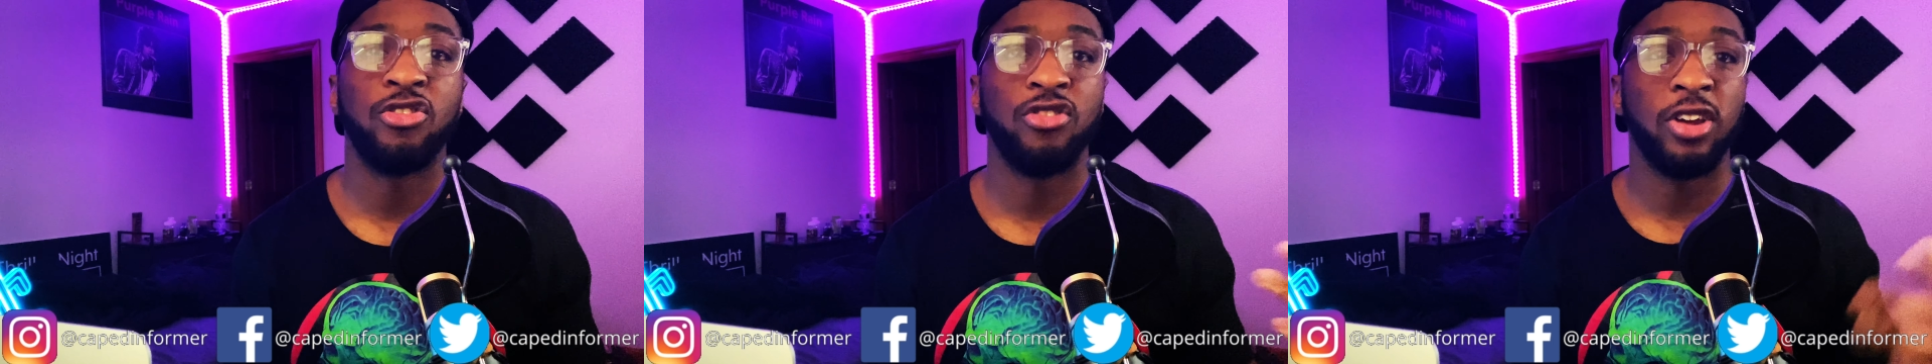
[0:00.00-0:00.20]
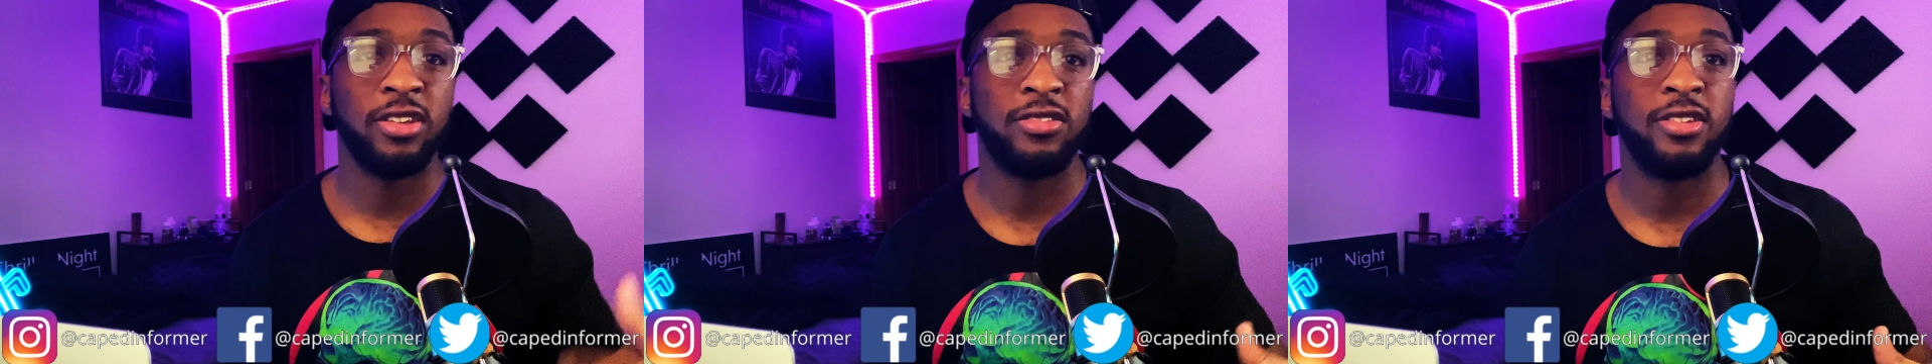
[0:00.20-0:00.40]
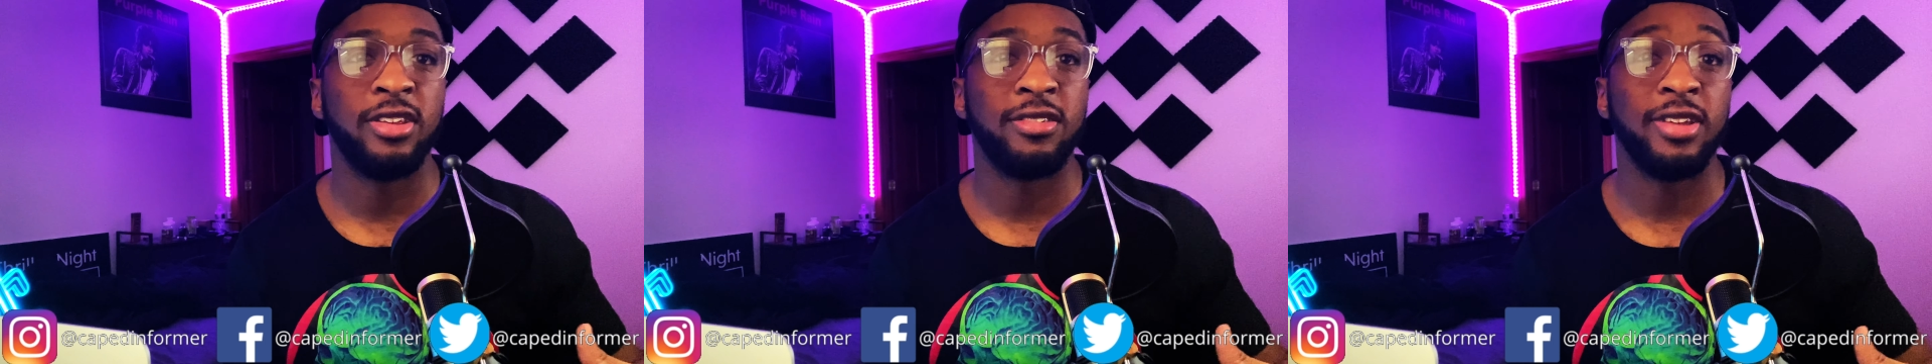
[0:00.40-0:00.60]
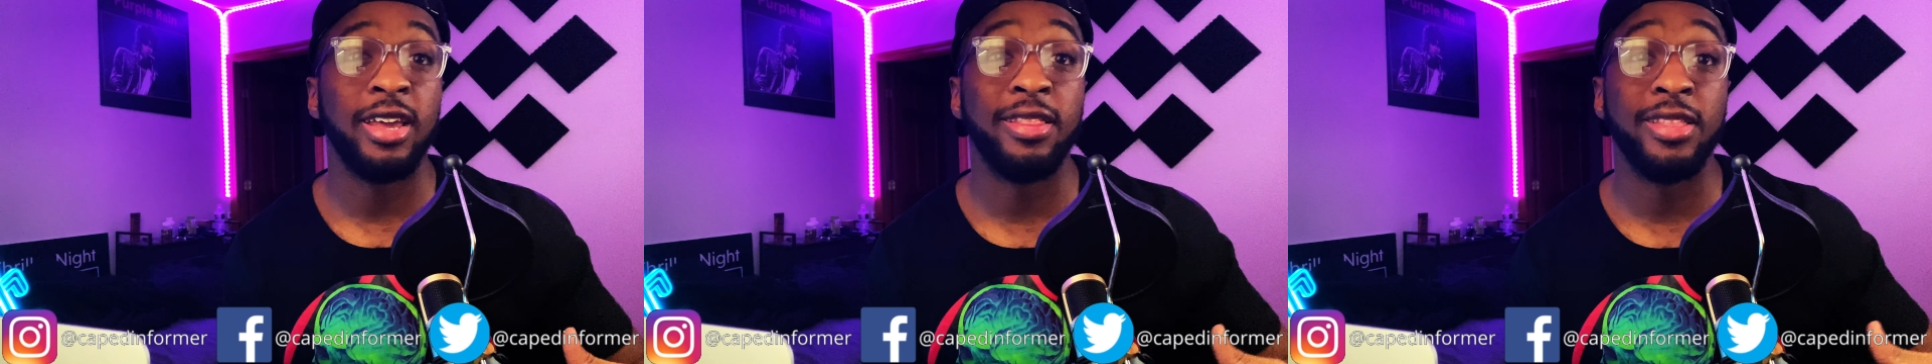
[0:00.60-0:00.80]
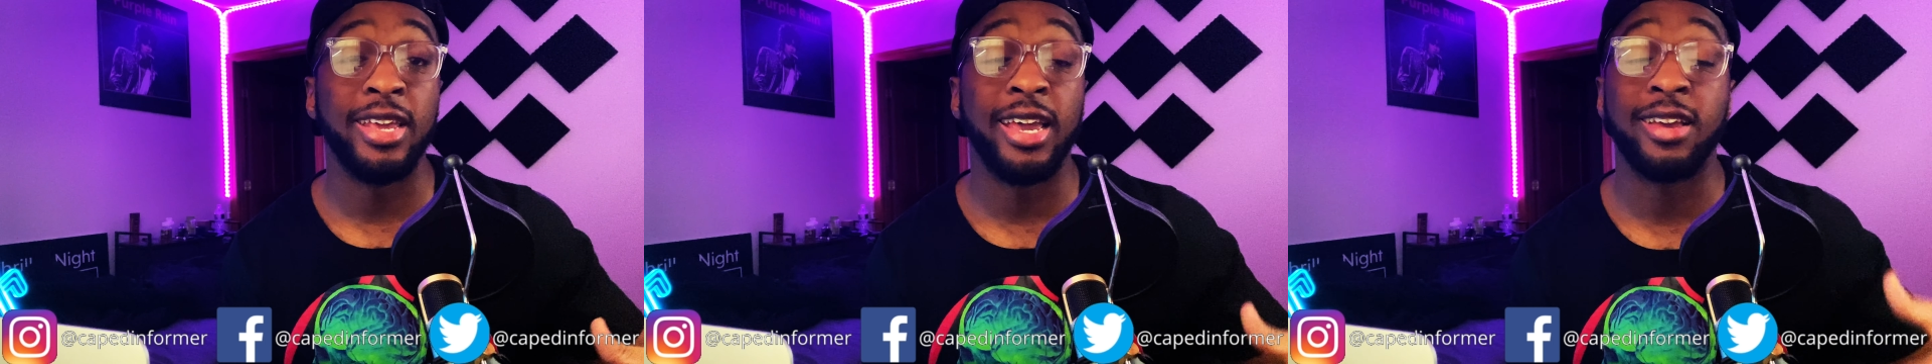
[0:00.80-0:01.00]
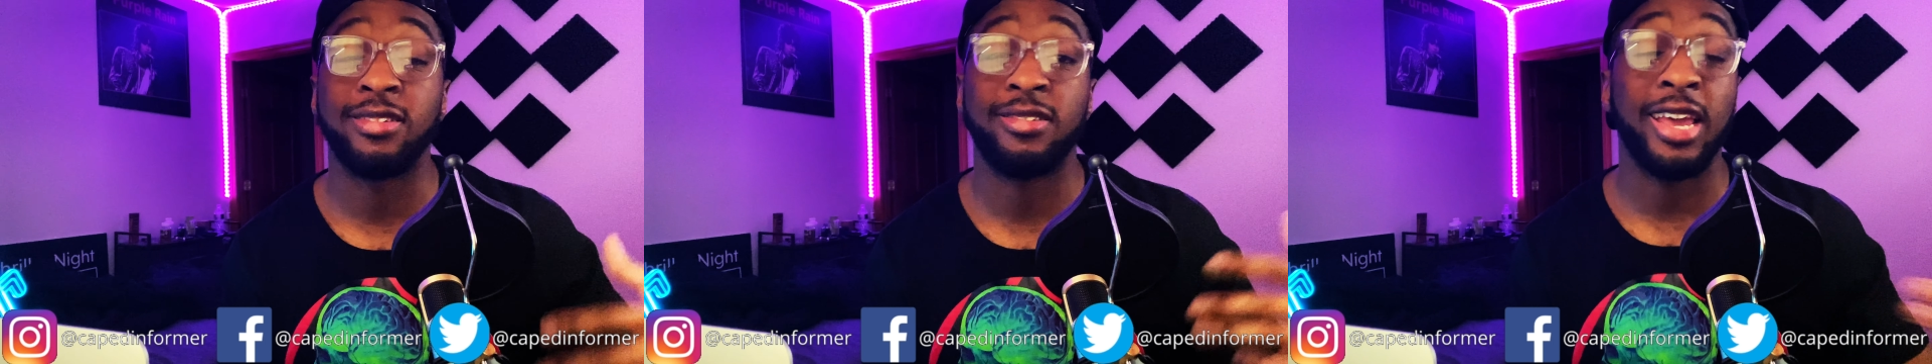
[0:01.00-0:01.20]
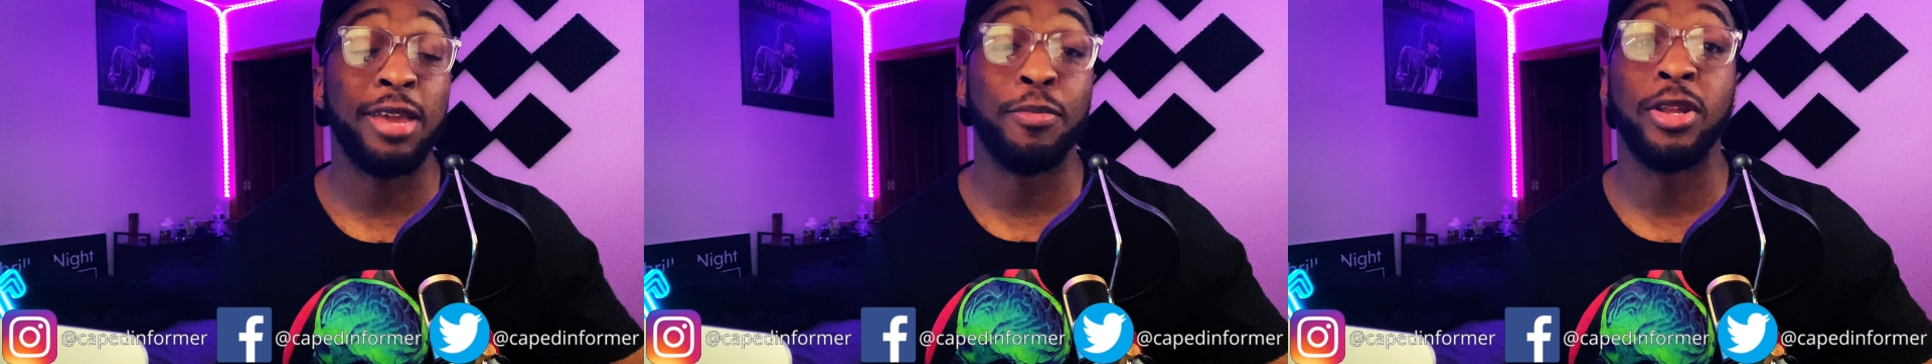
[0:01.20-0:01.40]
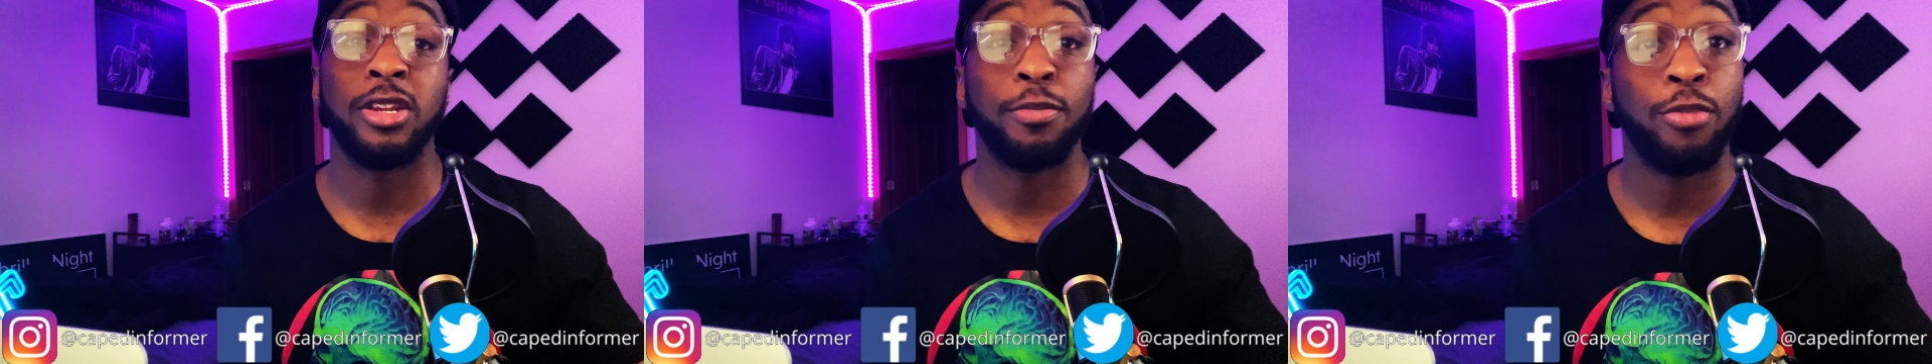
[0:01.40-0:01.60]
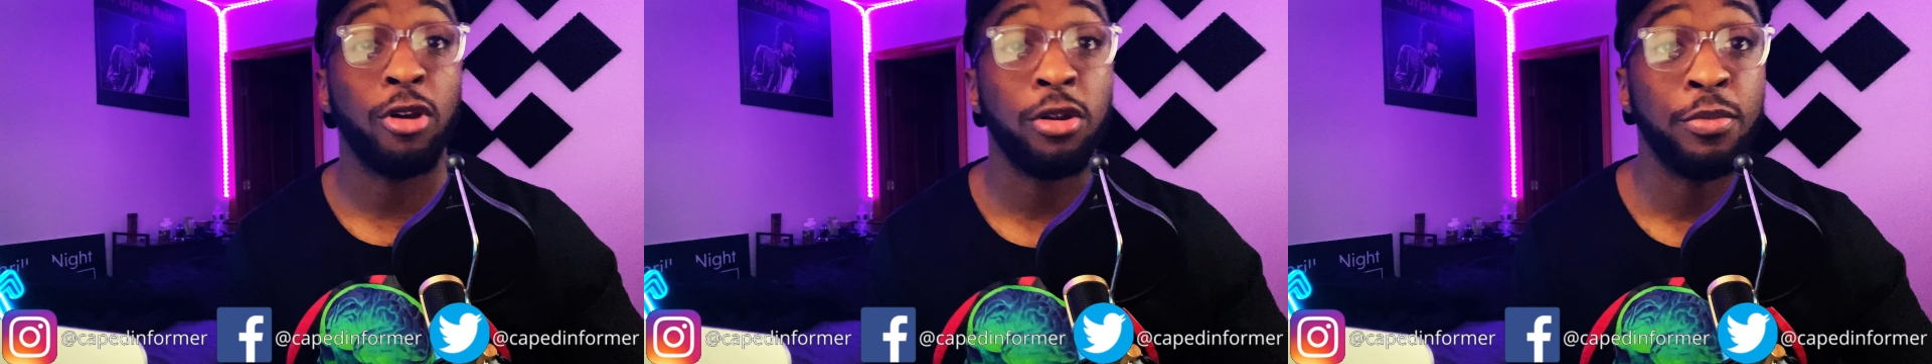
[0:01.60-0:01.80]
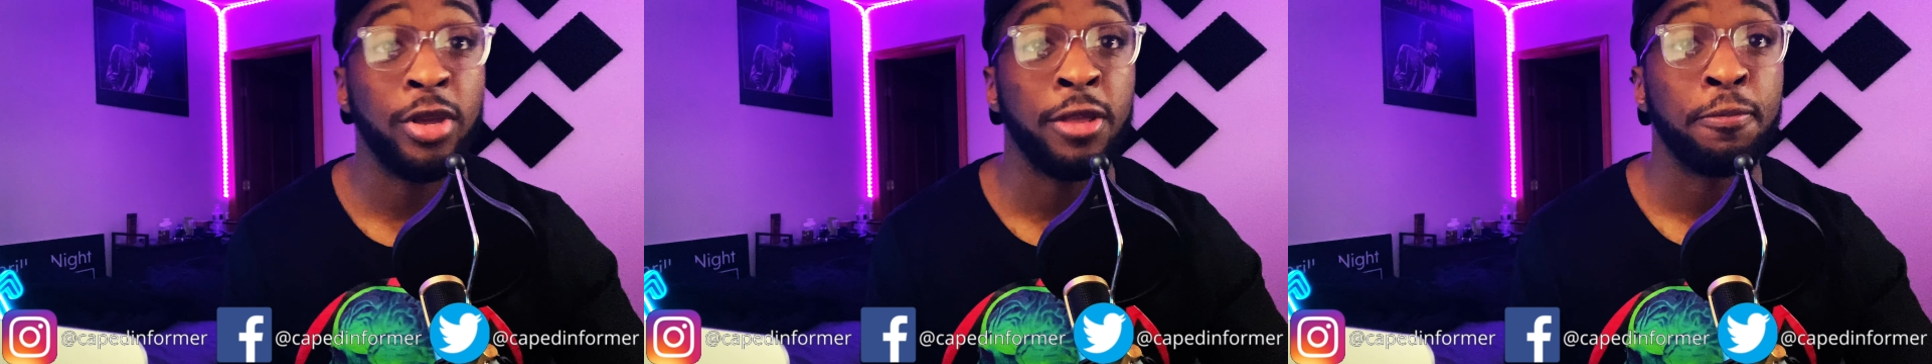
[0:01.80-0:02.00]
justice in the excitement
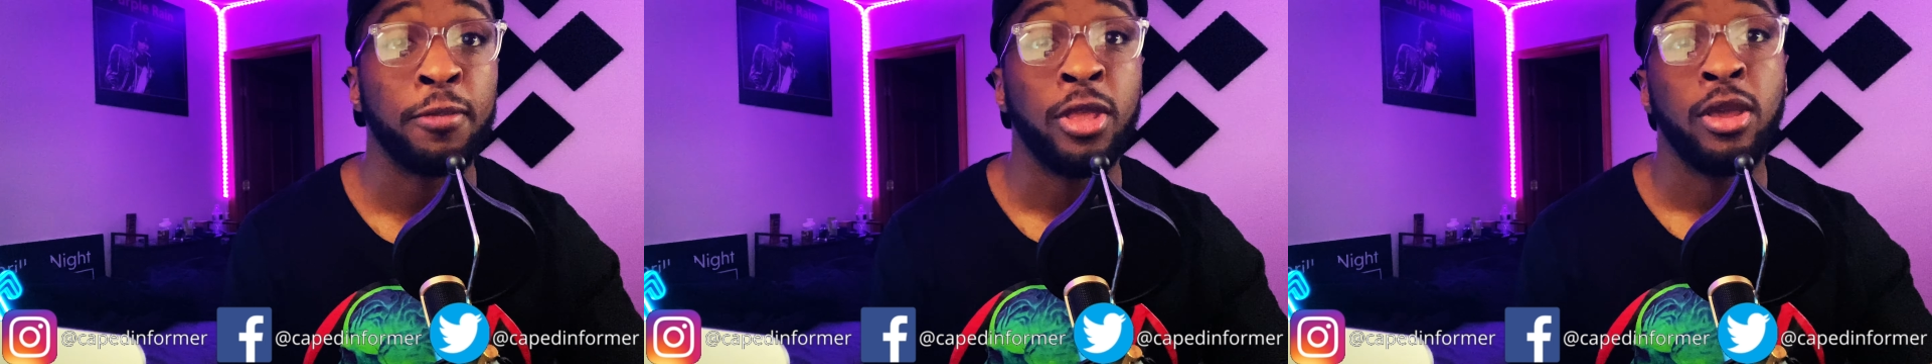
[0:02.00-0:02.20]
department.